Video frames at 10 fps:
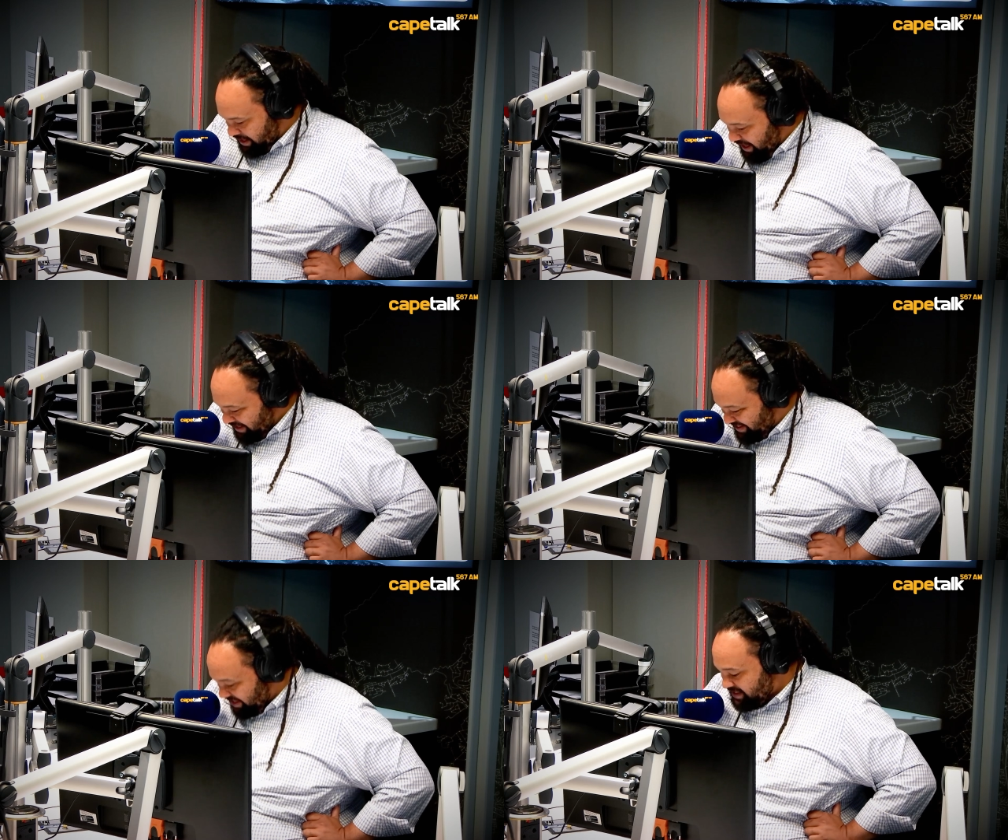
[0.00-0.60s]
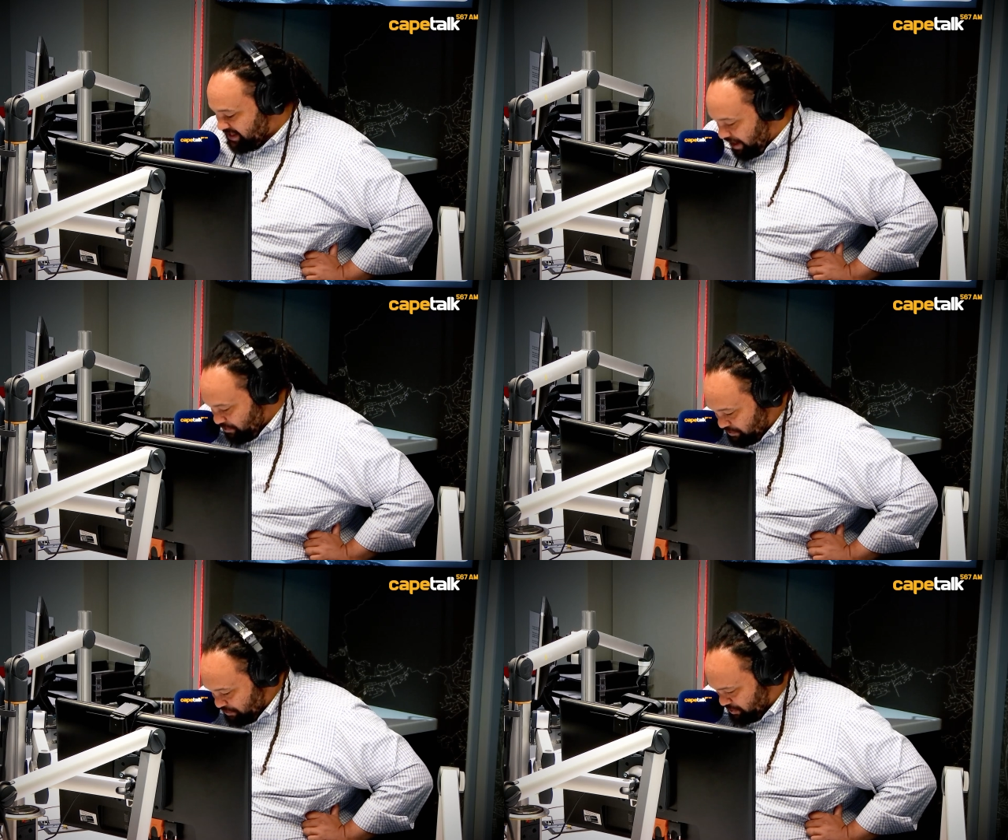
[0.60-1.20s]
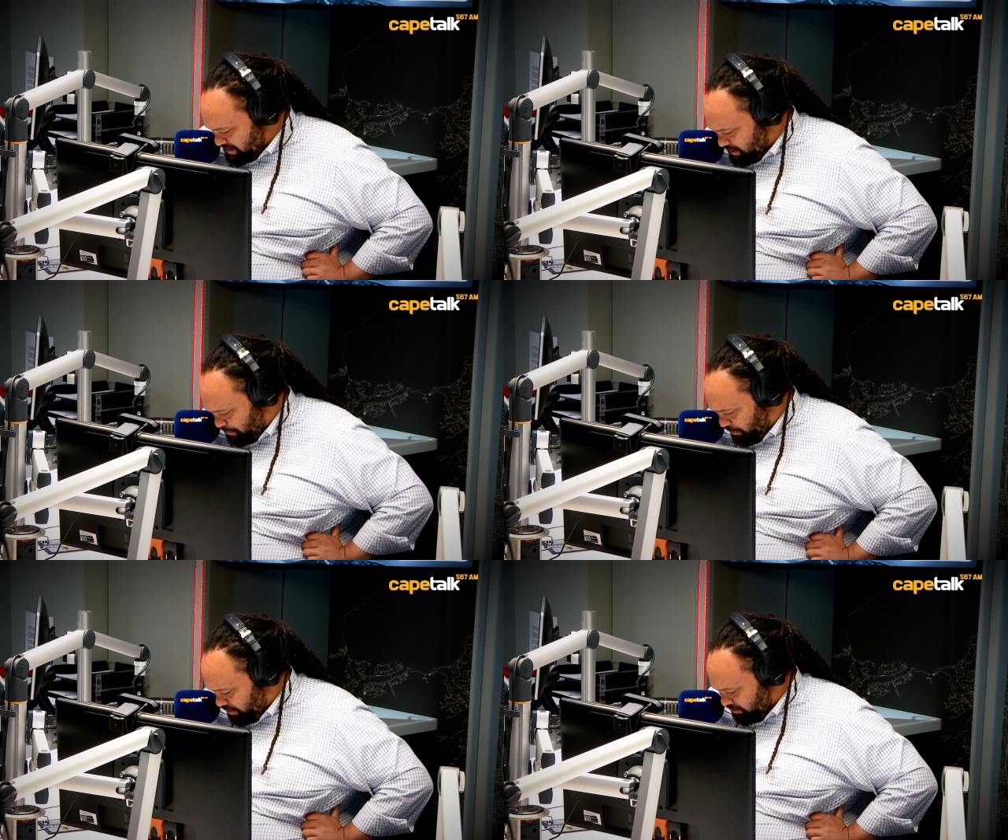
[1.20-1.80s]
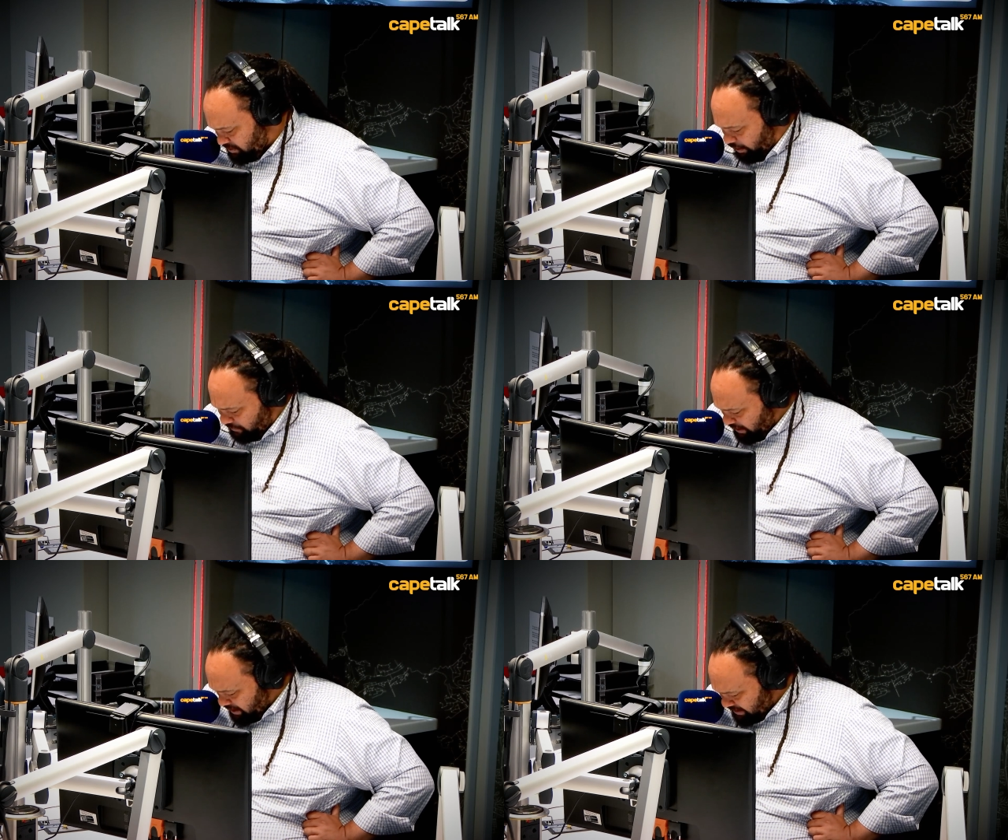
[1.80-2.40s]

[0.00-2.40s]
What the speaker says: discounted reciprocal tariff.